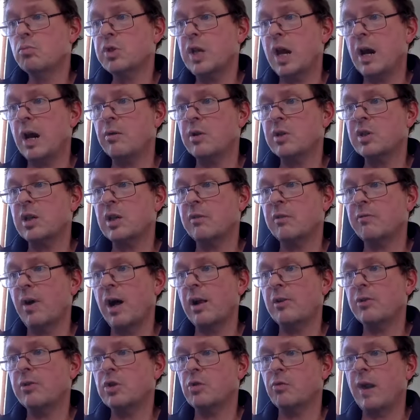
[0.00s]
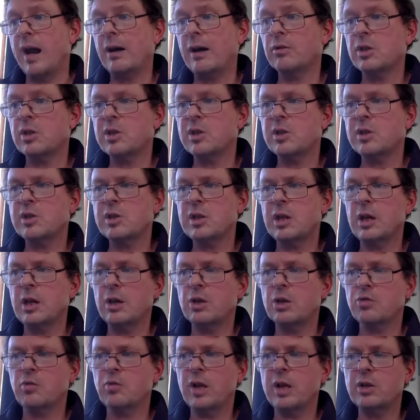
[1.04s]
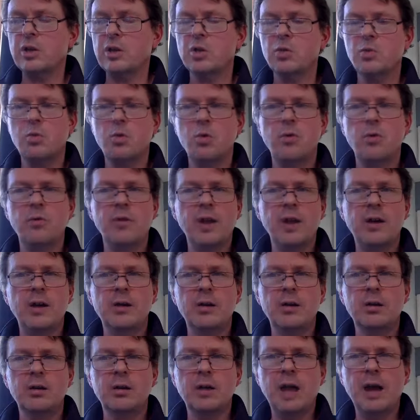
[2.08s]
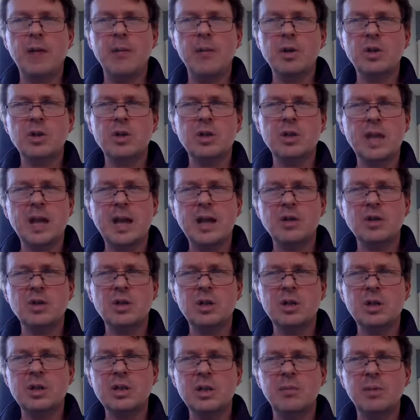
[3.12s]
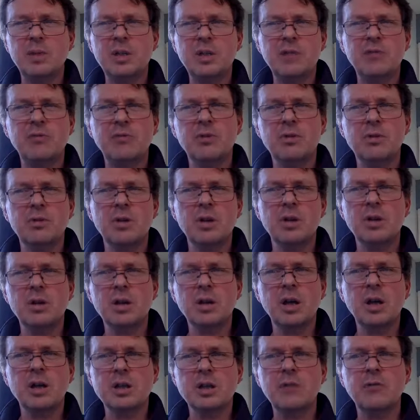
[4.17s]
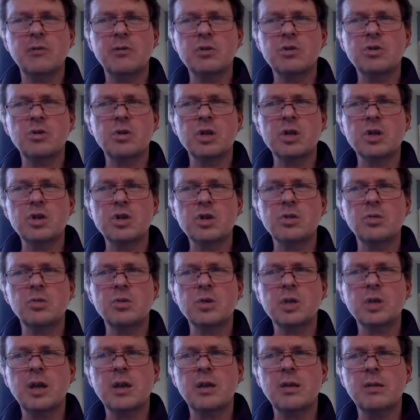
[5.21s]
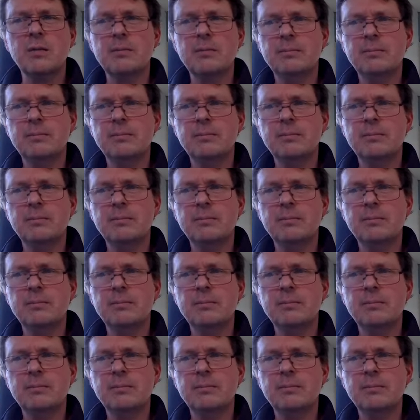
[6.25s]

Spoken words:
terroristic violence around us and see it as related to warfare, and how much is it actually something different, a different tradition altogether.